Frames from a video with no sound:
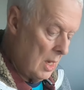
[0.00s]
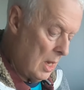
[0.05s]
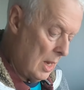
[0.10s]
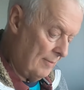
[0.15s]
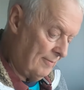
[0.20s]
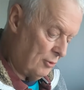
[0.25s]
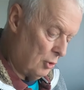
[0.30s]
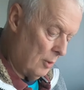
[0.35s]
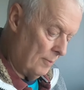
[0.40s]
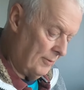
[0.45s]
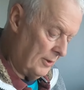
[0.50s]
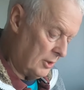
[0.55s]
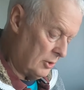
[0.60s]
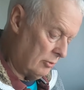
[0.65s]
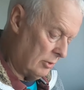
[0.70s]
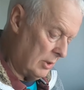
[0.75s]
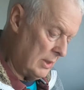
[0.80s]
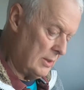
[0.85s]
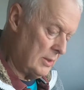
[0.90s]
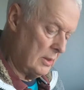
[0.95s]
And for obvious
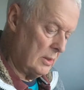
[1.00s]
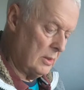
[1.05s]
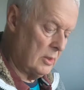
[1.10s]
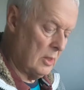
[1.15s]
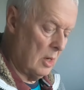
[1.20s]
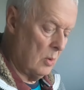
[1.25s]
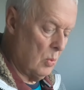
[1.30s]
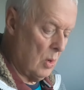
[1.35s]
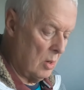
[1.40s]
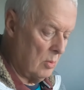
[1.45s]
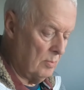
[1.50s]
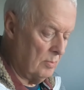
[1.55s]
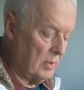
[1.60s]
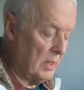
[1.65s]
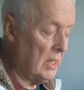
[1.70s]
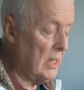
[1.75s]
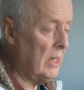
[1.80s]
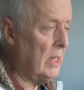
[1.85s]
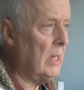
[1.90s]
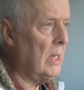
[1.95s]
reasons, I won't
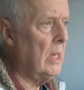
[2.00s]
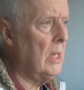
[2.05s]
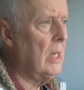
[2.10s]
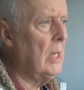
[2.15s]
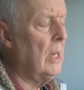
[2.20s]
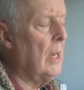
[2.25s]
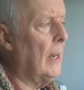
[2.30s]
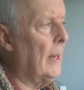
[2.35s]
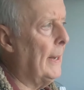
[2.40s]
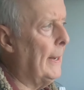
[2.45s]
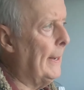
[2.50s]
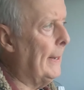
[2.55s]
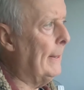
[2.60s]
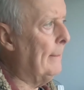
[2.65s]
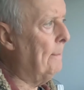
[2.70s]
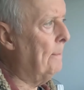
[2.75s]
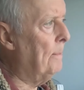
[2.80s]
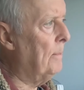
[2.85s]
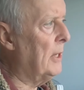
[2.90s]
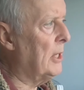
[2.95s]
be
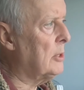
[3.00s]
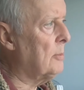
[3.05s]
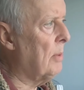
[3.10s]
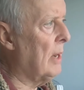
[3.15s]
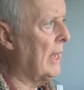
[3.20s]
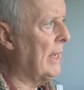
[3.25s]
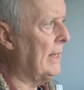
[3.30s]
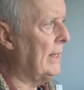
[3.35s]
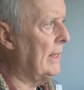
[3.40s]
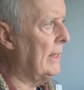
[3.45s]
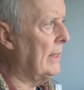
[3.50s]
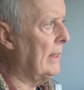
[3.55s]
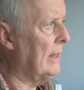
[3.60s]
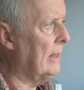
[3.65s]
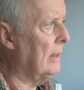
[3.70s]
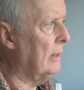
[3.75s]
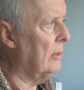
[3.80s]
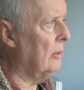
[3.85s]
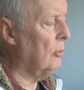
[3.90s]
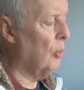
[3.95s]
explaining
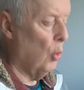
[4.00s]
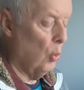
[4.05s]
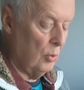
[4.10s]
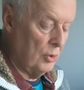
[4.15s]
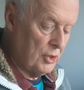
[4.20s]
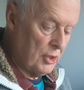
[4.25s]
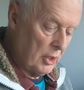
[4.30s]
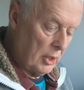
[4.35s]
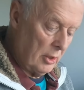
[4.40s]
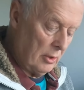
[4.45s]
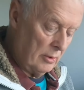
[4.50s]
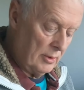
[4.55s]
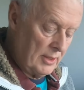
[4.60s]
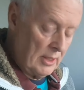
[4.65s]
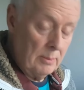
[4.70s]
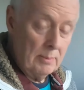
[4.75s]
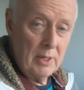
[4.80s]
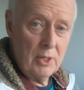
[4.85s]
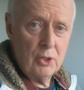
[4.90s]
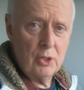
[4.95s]
all the
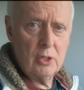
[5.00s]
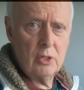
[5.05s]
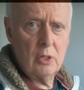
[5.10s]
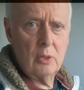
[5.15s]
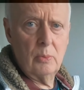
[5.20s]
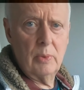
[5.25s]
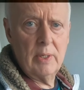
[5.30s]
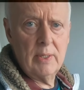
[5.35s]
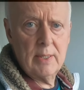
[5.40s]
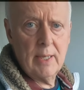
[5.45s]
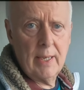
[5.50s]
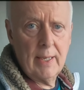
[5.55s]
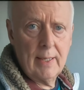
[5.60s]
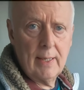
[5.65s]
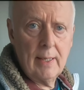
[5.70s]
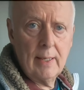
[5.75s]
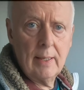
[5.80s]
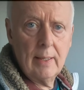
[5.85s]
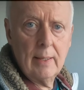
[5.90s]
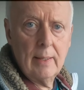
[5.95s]
security measures that we're
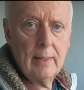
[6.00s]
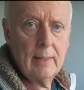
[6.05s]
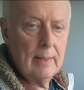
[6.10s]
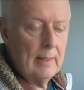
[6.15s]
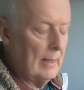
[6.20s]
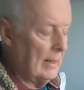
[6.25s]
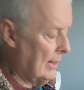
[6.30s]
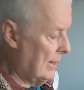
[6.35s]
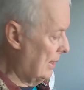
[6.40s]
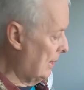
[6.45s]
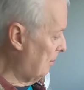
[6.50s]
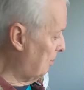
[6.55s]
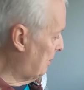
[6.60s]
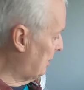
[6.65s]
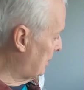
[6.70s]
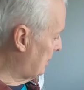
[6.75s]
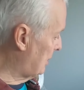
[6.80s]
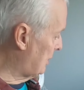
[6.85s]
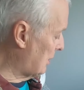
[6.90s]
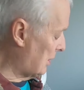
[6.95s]
taking,
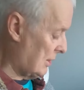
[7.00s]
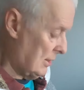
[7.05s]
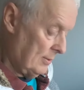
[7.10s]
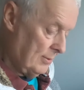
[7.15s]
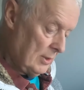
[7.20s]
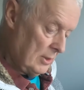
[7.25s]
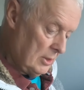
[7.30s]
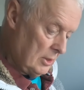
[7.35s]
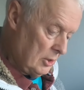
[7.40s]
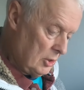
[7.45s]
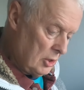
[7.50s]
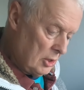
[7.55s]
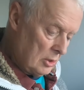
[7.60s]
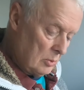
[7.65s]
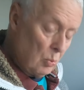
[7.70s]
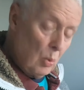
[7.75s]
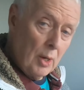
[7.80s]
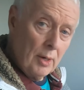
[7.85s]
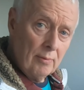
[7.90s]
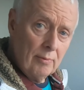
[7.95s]
but this is
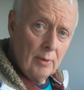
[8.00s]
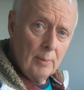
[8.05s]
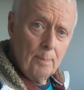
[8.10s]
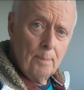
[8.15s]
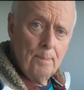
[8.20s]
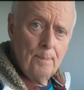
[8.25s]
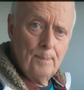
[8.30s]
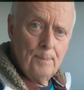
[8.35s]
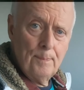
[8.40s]
just one of them.